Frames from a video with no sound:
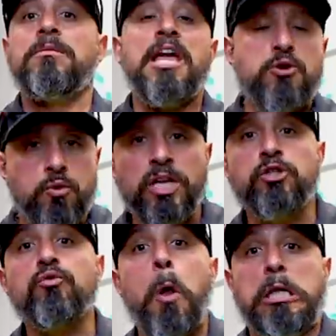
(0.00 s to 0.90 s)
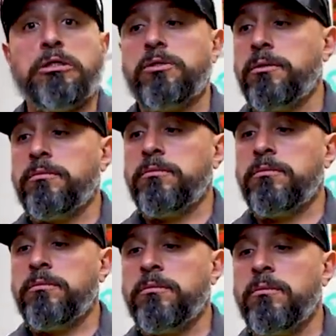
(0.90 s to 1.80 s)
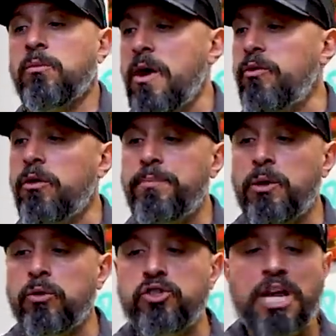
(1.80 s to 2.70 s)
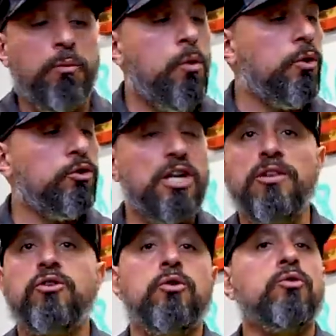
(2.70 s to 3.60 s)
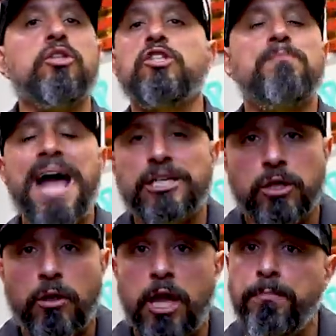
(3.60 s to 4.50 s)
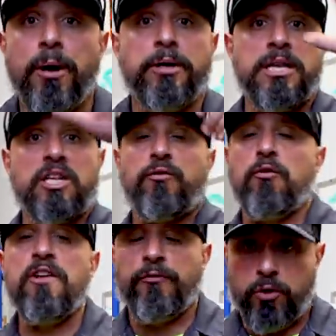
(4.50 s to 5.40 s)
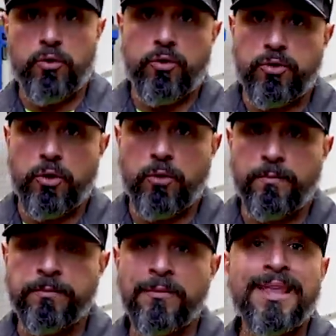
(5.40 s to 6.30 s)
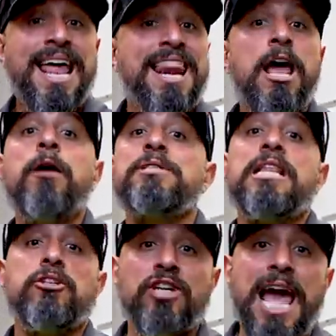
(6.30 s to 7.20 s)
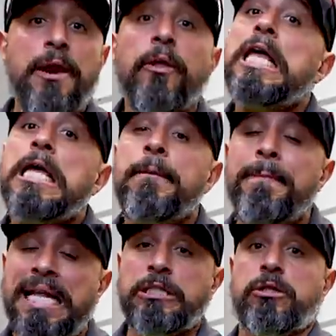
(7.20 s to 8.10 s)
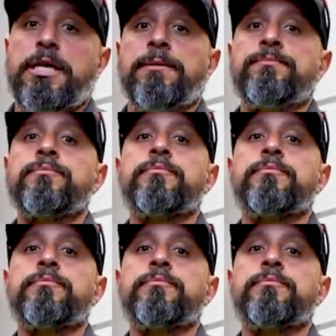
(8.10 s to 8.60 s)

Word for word: that you can trust, whether it be on Gen 1 or Gen 2, then smash the like button. It's free for you to do, and it helps out the channel immensely.